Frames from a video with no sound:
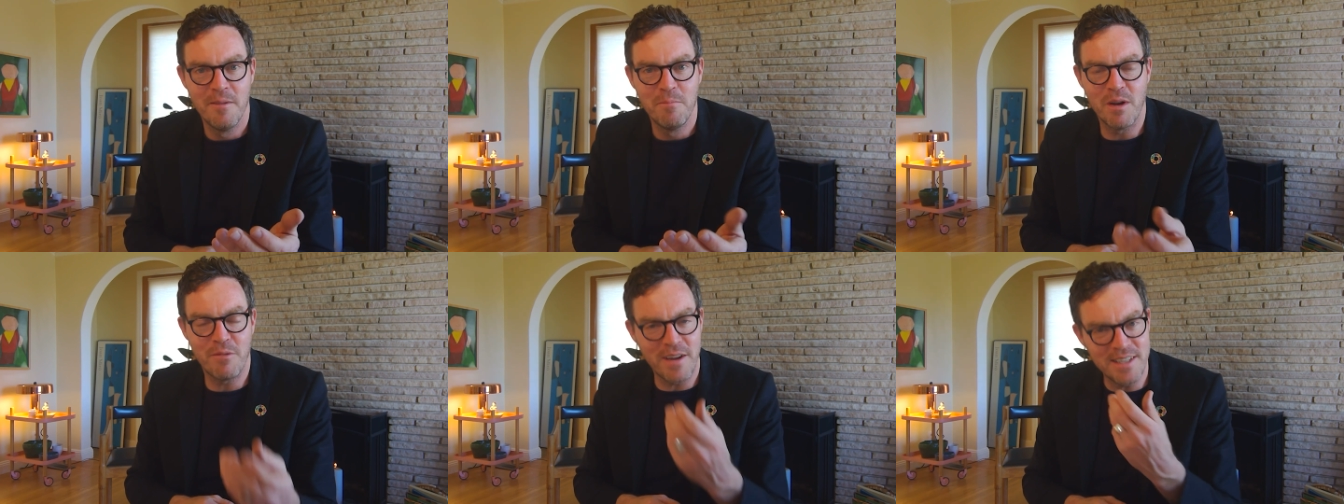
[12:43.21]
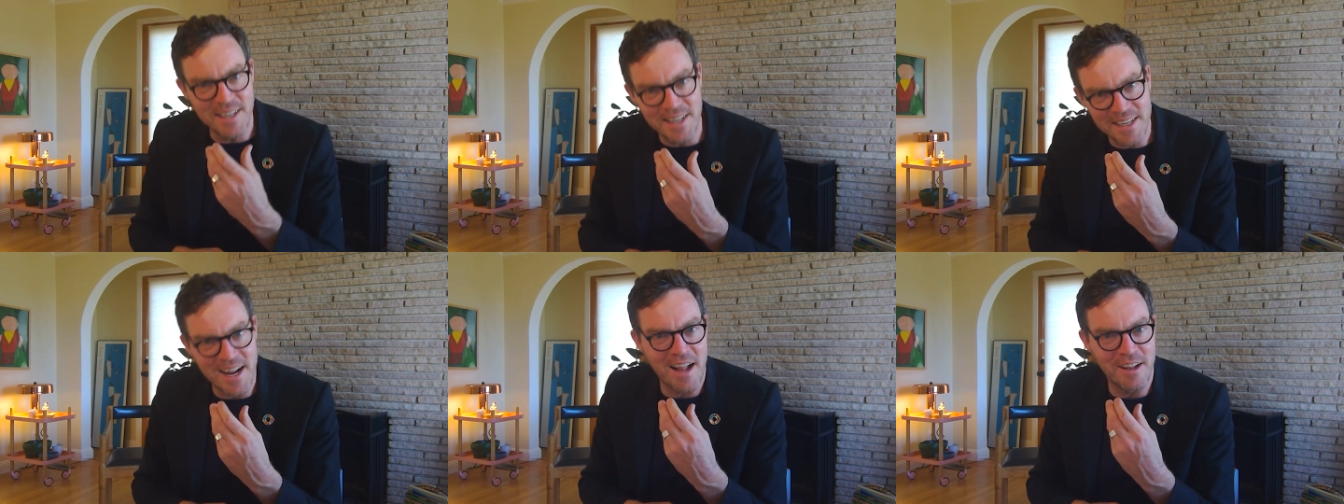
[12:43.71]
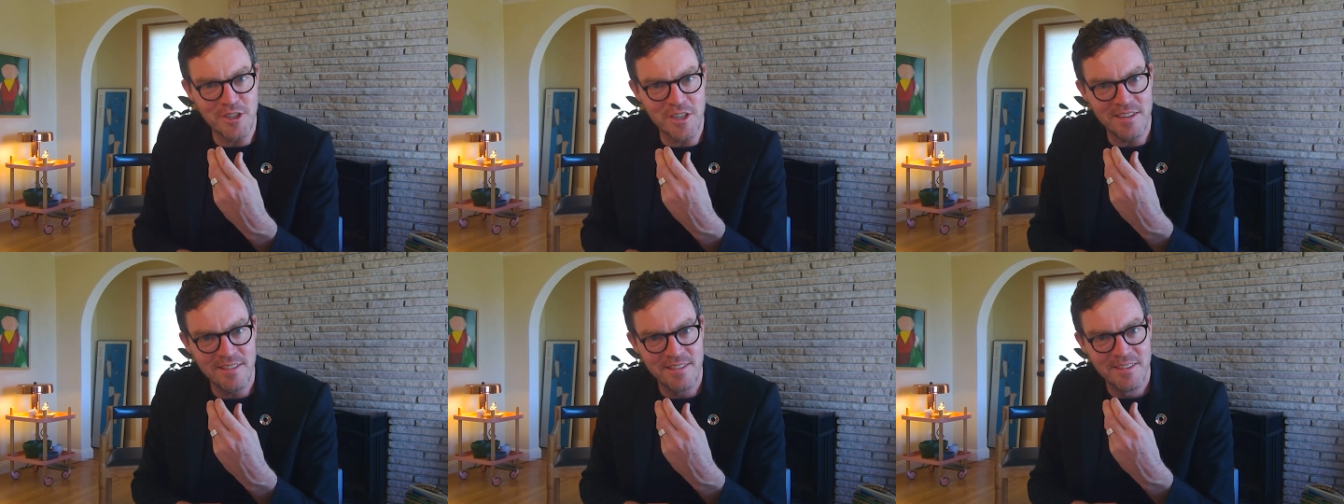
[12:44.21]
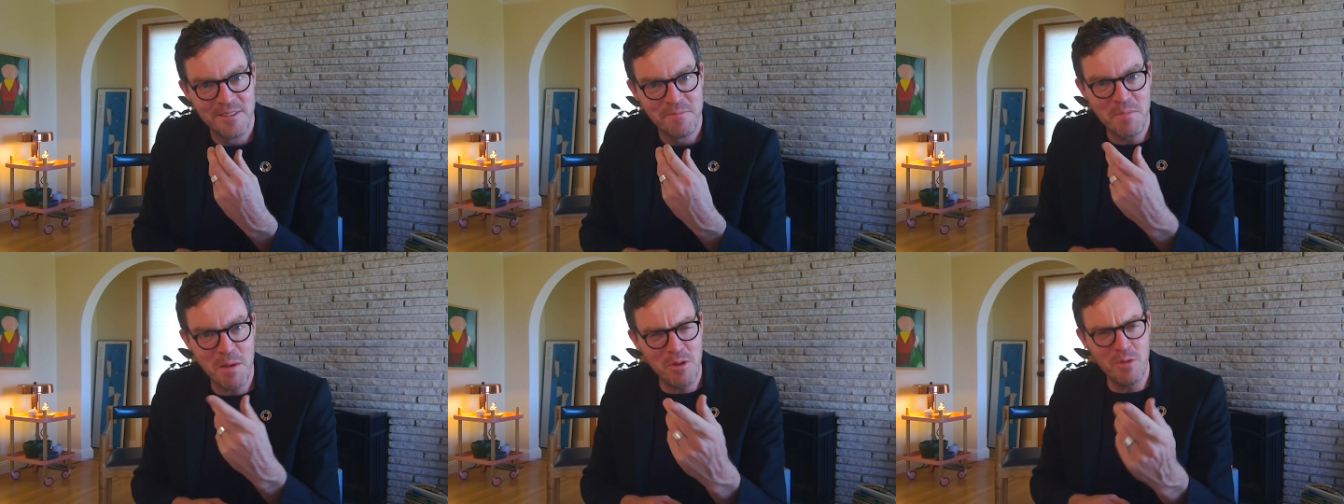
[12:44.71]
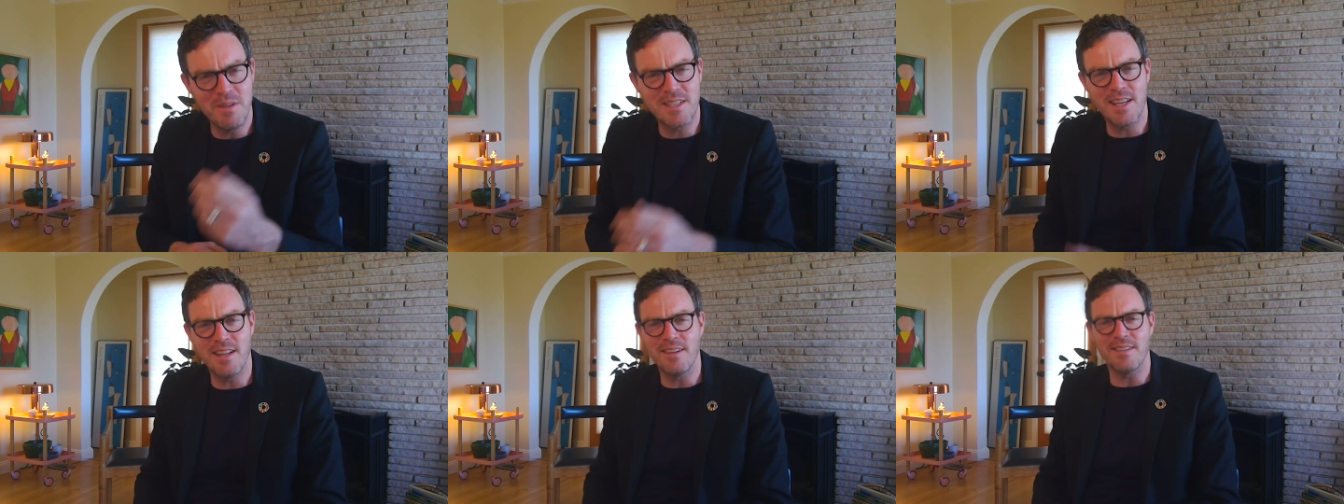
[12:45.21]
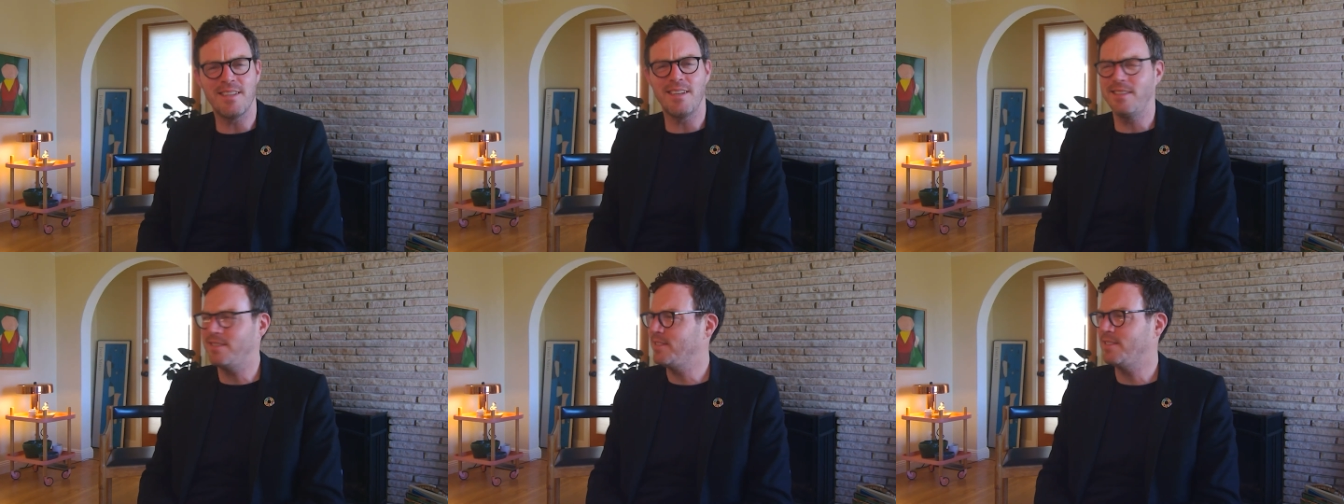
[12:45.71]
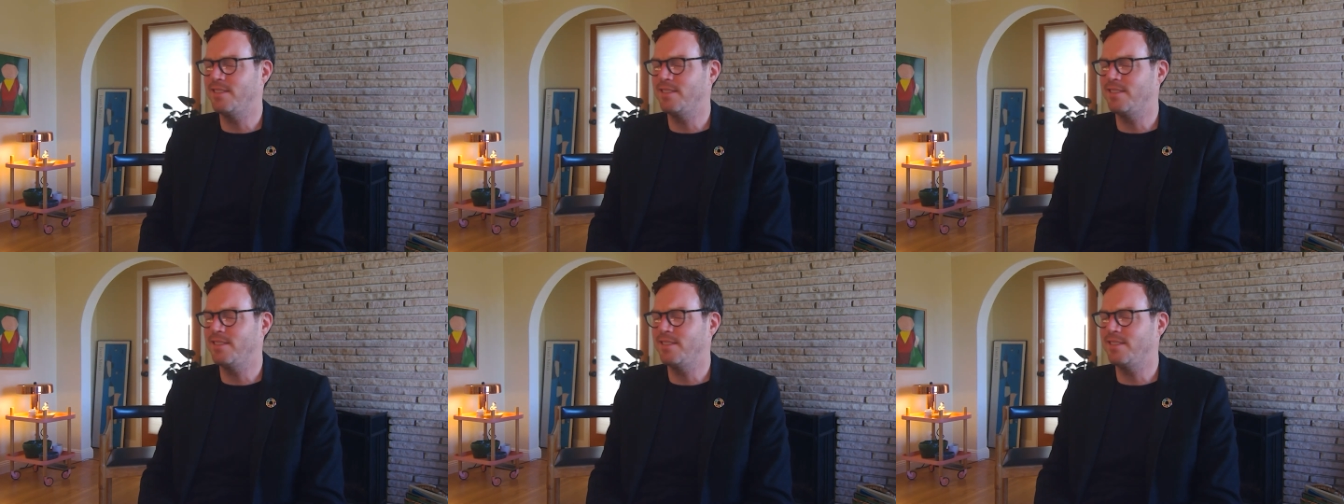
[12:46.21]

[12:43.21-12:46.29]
But if I didn't acknowledge it, maybe you'd be sitting there saying,